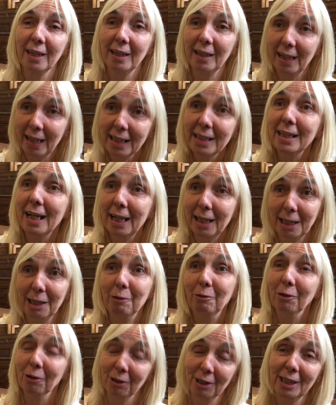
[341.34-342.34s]
exactly
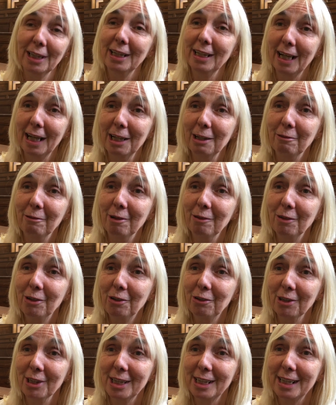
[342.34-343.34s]
what the Canal and River
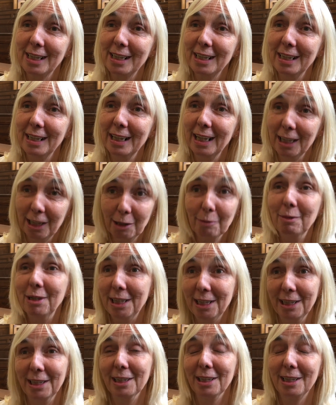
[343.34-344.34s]
Trust had
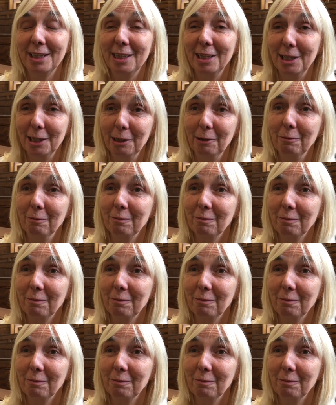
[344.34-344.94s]
commissioned us to do.